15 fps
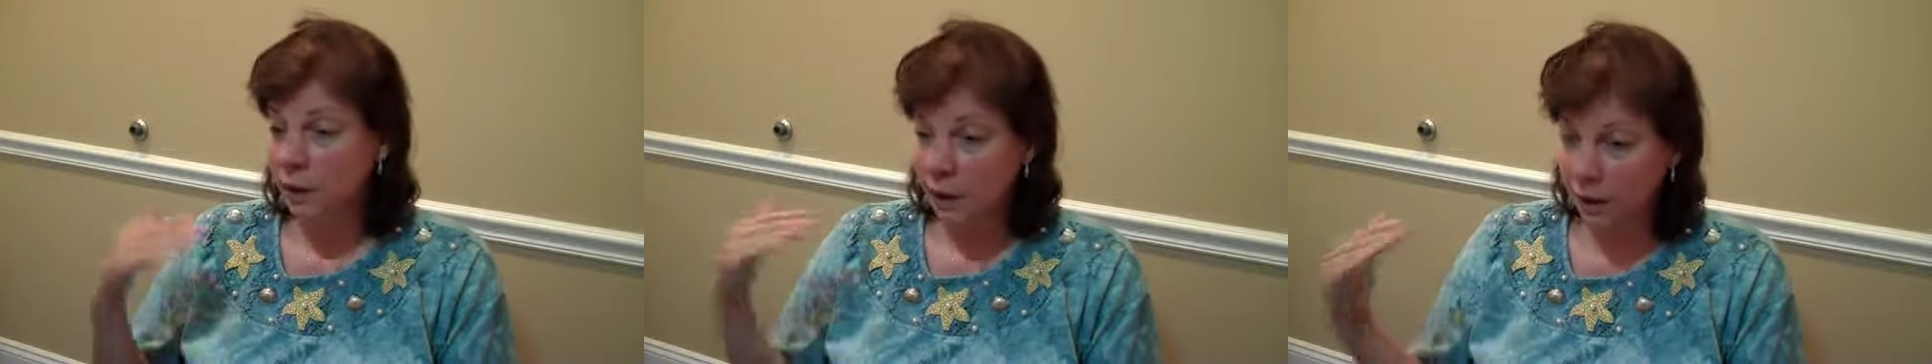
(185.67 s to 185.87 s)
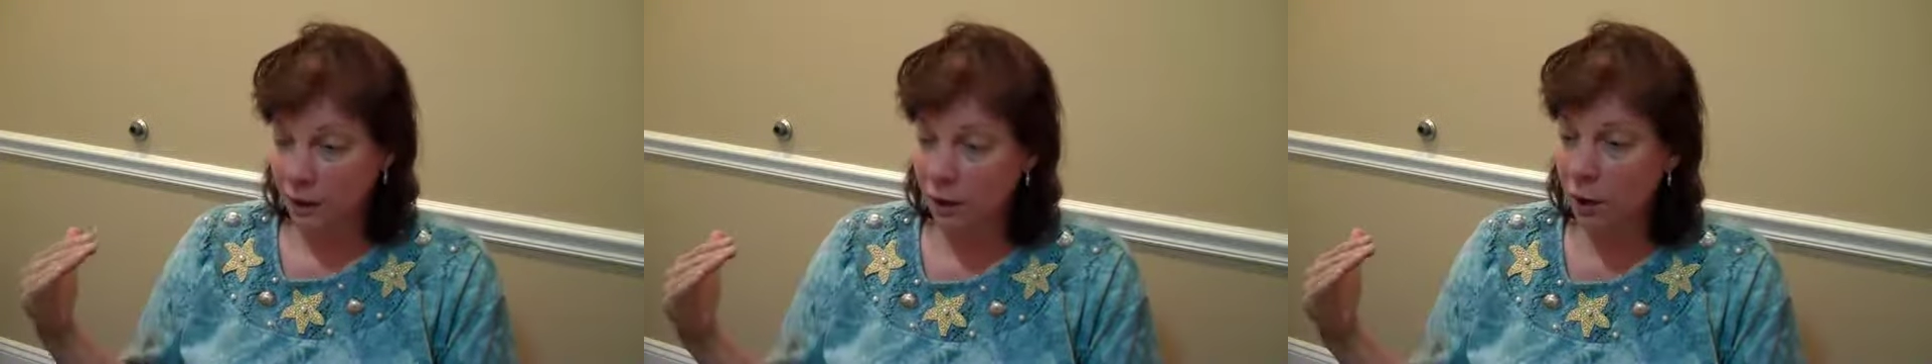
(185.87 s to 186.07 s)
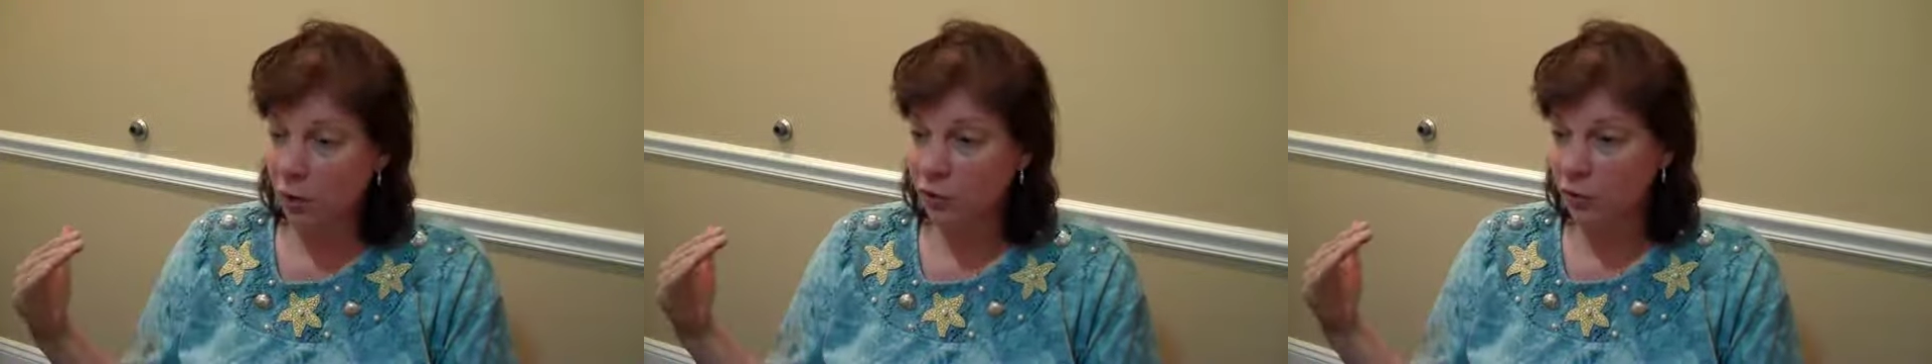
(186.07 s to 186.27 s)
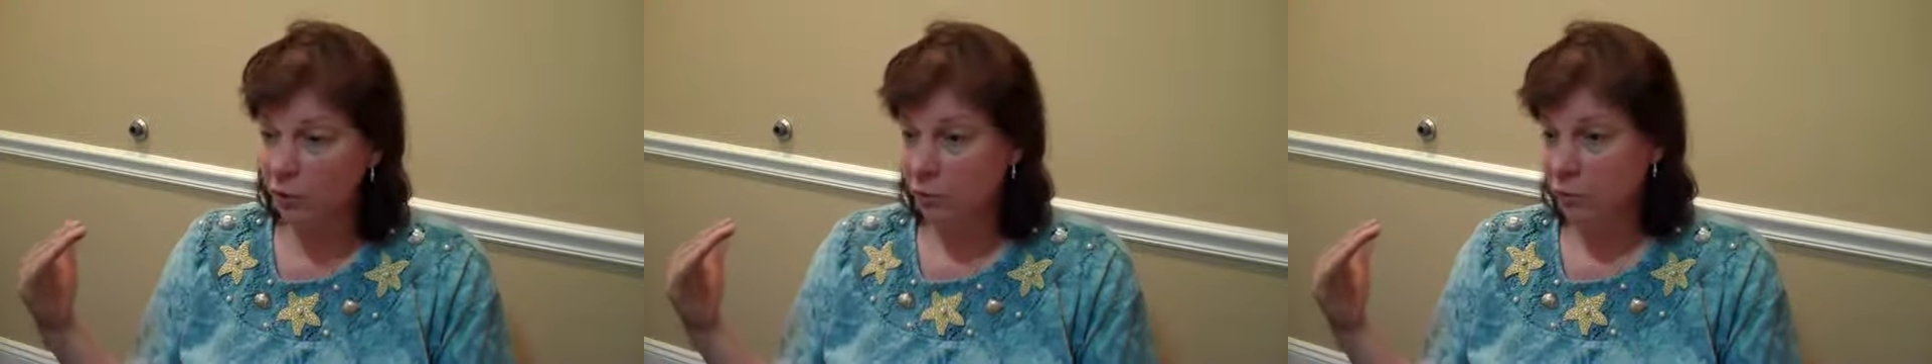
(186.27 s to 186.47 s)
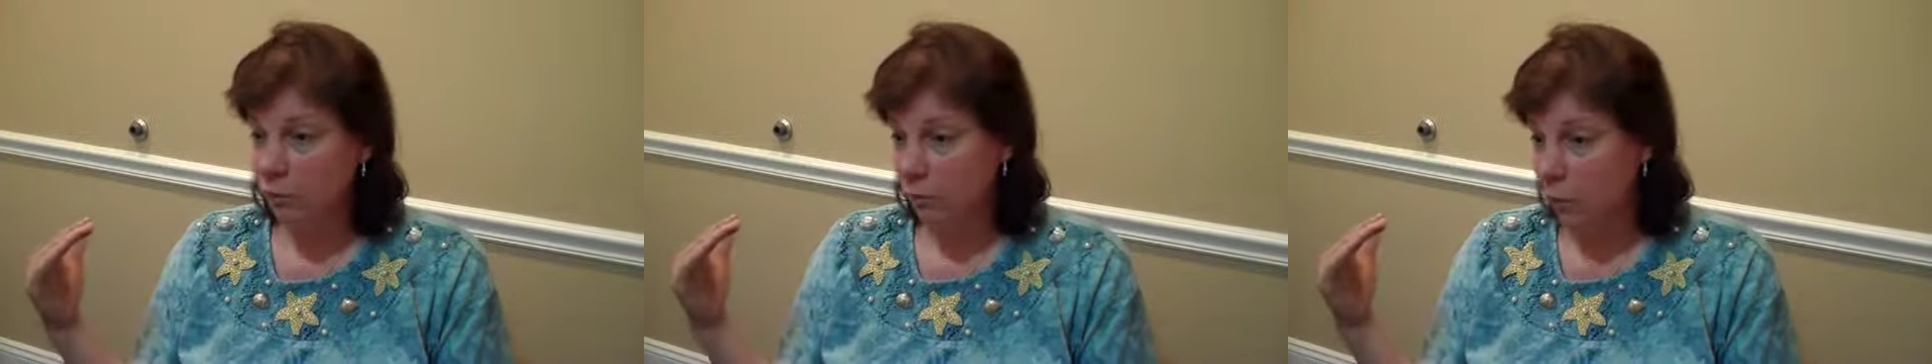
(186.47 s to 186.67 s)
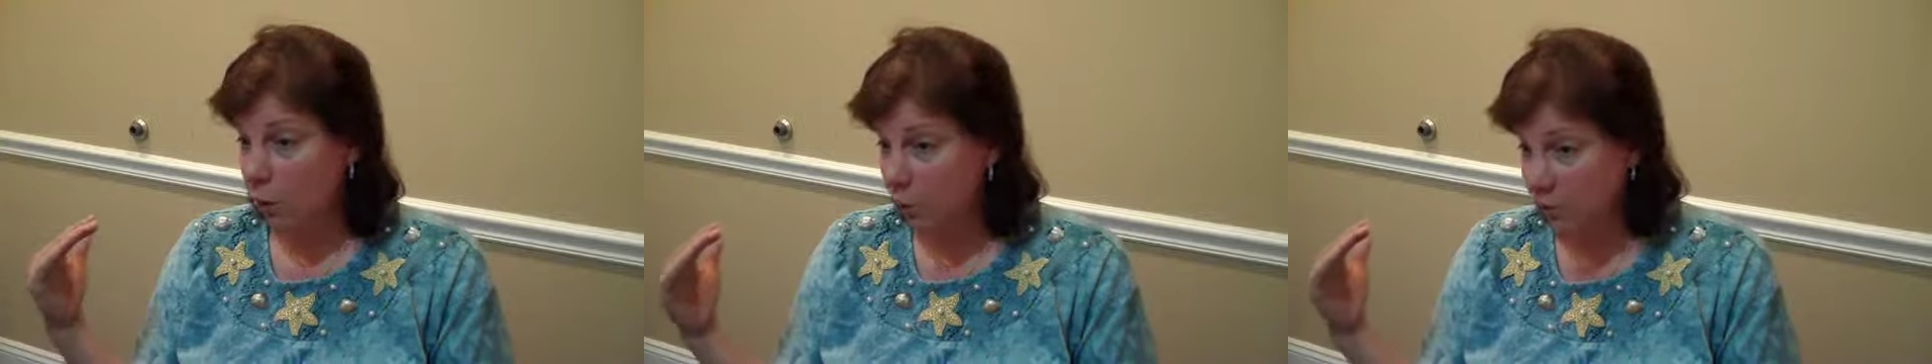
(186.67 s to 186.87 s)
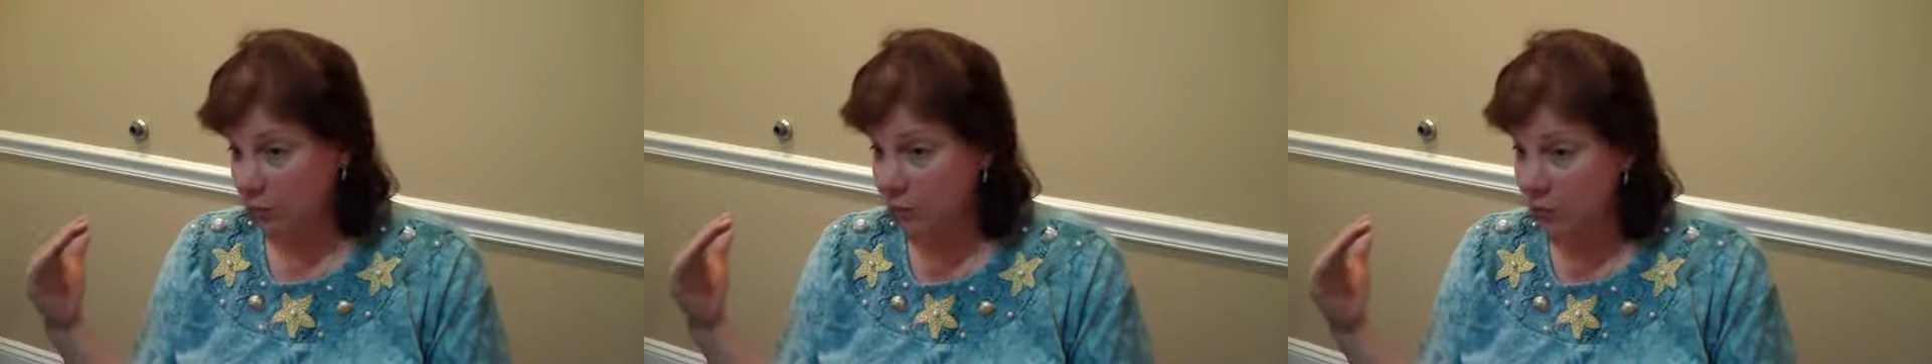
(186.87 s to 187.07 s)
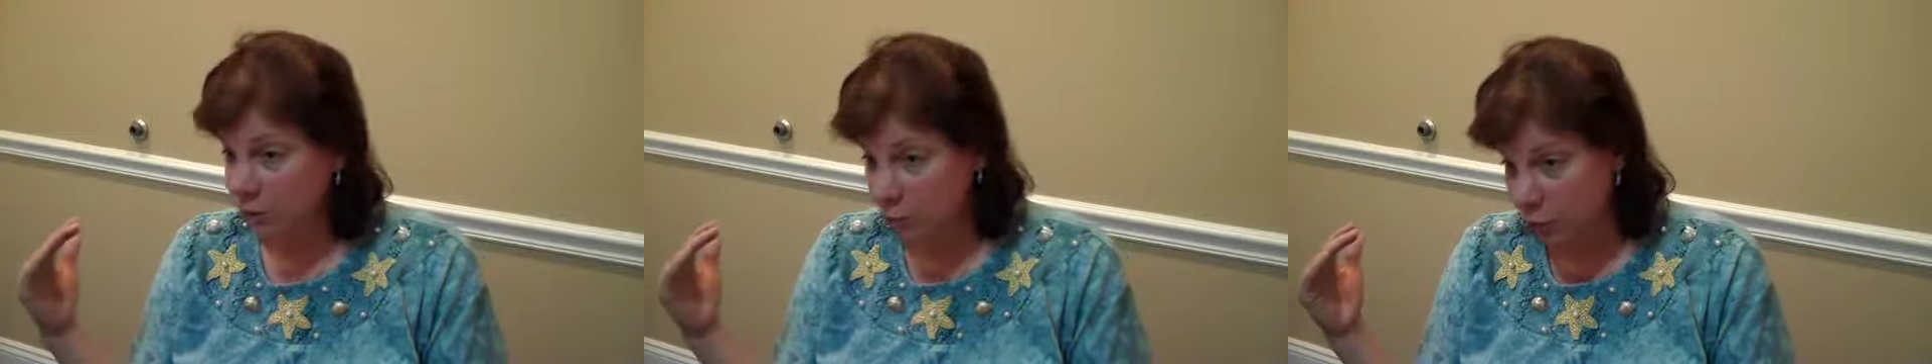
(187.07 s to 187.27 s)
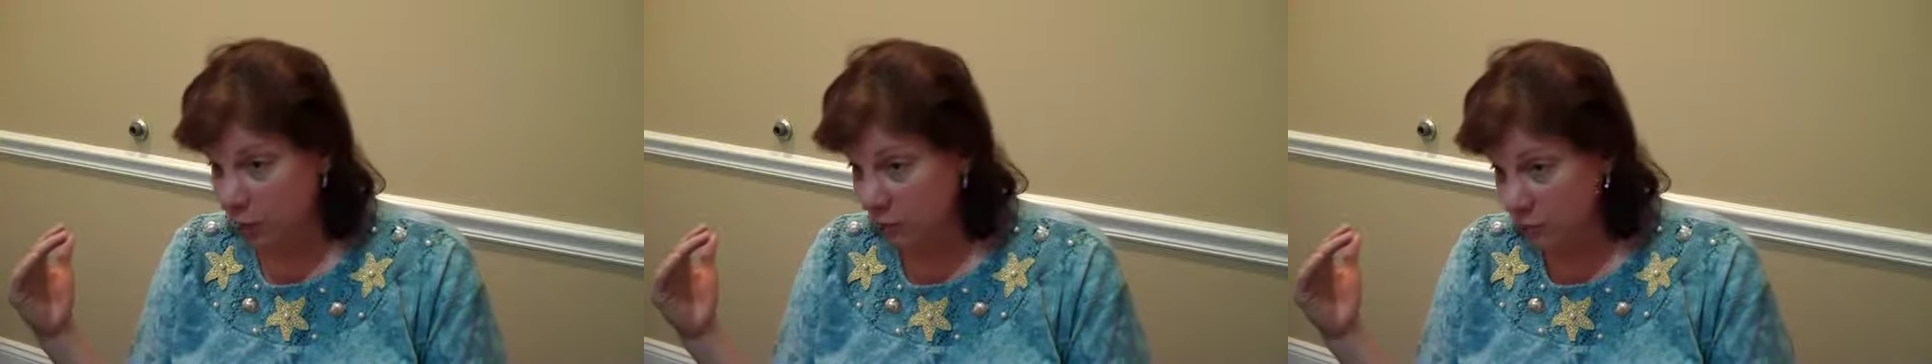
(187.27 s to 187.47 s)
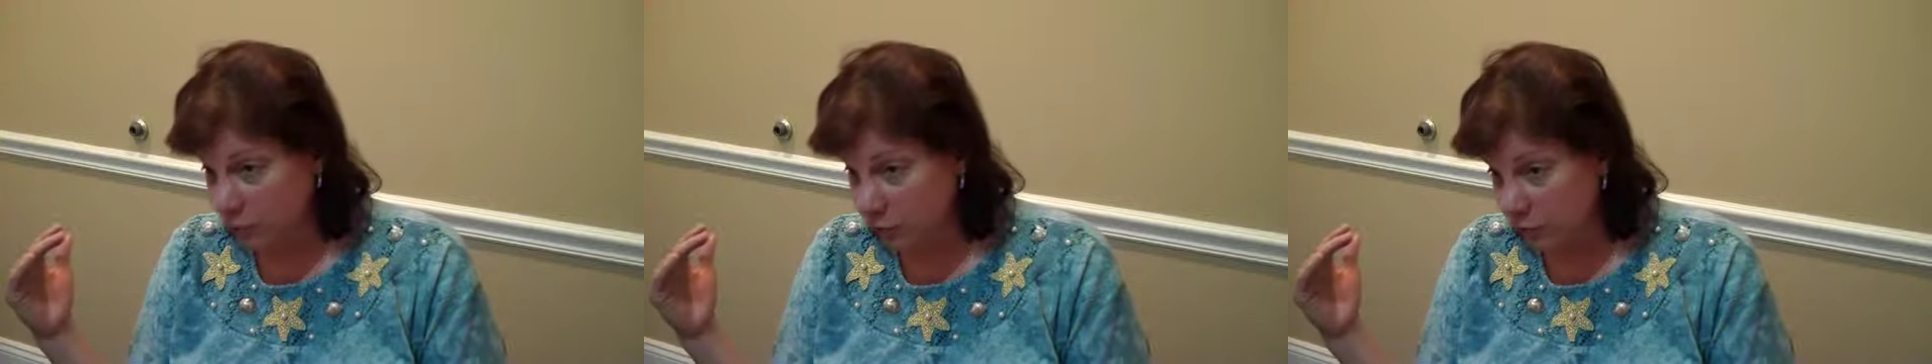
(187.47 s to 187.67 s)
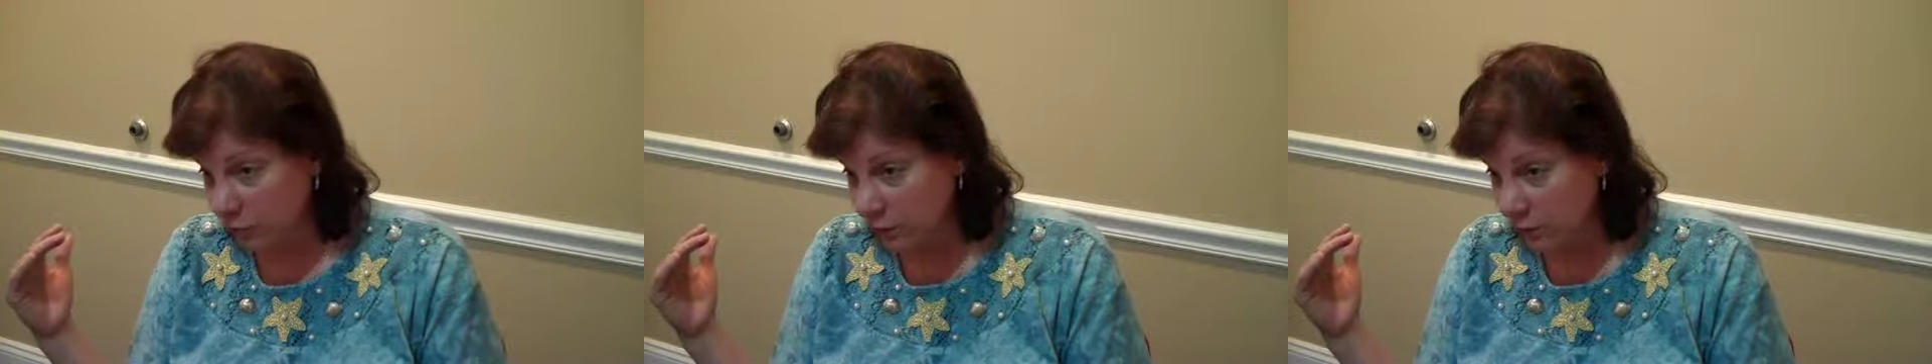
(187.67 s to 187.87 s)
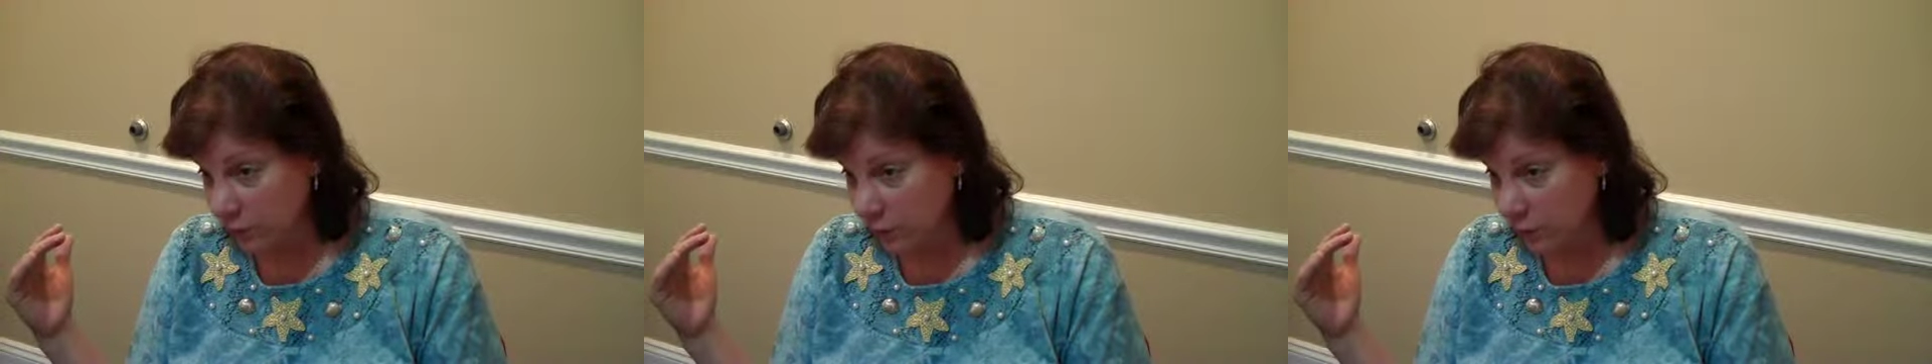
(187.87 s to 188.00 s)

and also always have a good breakfast.